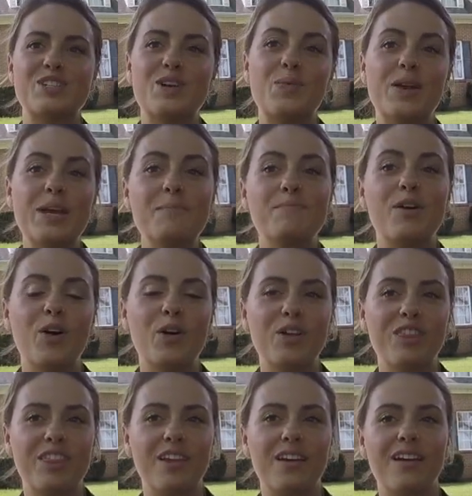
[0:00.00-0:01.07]
So we
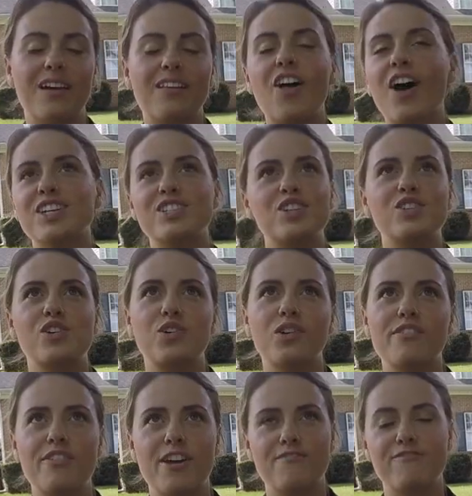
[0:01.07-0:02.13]
both lost a total
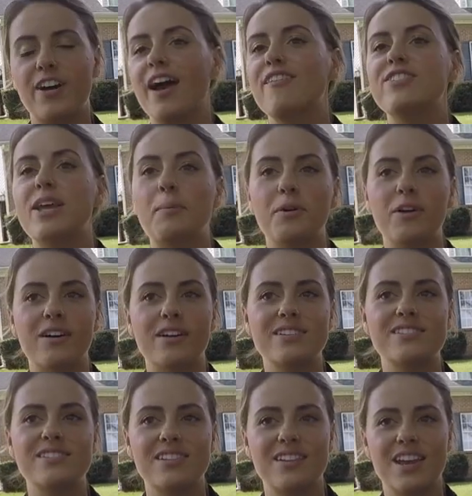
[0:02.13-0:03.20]
of like five debit
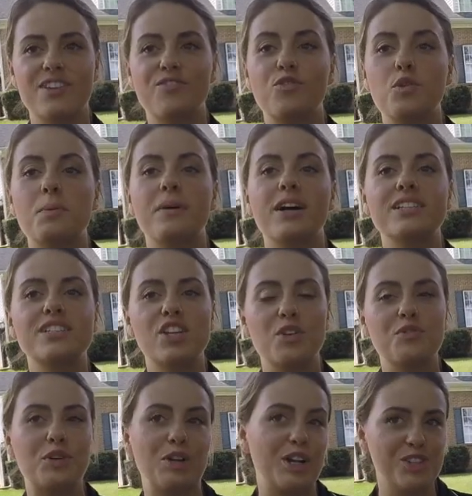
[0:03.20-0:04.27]
cards in four months
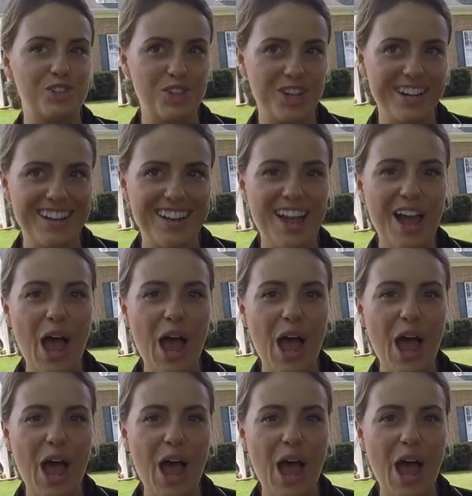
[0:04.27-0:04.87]
over in Austria.